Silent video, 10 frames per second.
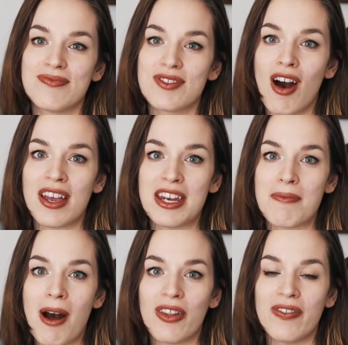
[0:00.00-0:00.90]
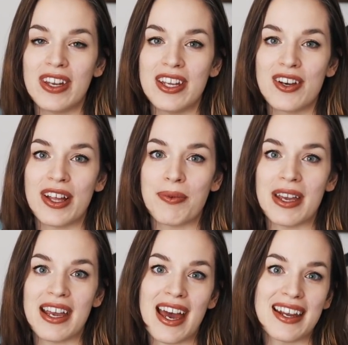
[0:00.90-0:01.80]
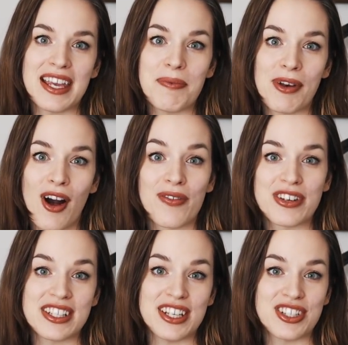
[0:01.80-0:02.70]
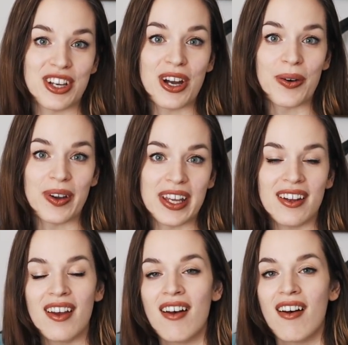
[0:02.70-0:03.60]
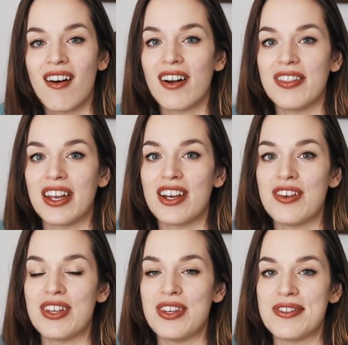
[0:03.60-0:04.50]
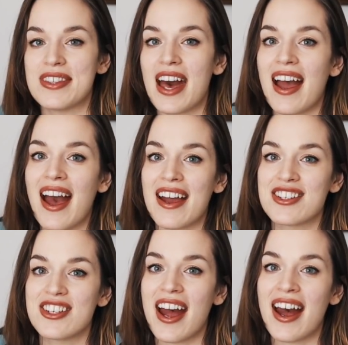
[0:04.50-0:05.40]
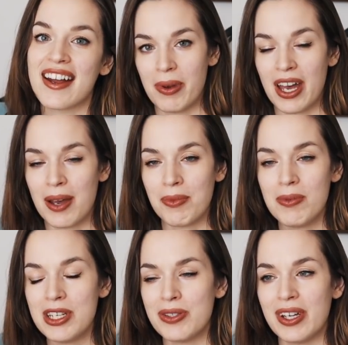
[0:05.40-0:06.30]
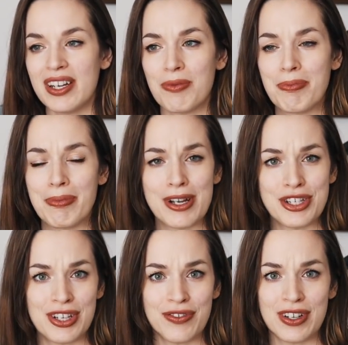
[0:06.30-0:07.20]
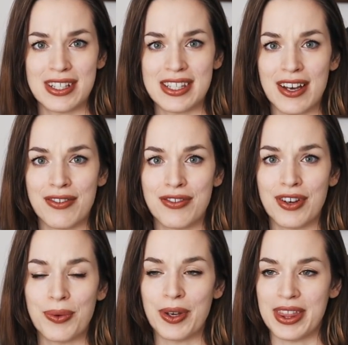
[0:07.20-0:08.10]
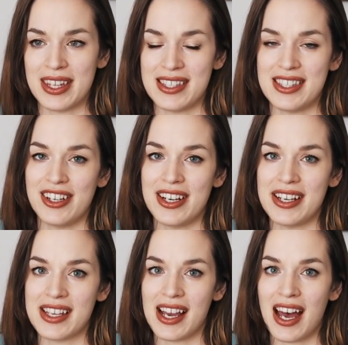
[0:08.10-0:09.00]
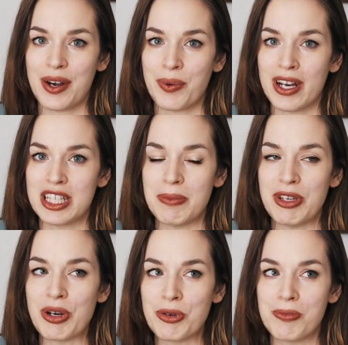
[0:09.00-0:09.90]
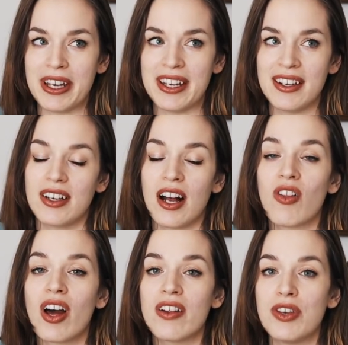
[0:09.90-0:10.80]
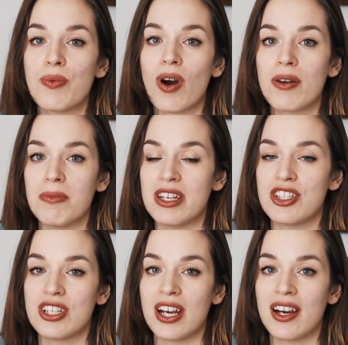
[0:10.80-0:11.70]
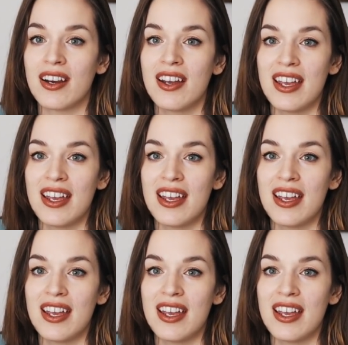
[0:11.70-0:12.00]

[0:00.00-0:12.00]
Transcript: talking about the video, like we can kind of keep the conversation going on there, you can use that hashtag. But I'm going to be doing a bunch of different stuff with this series. I kind of want it to be open. A lot of you want me to share,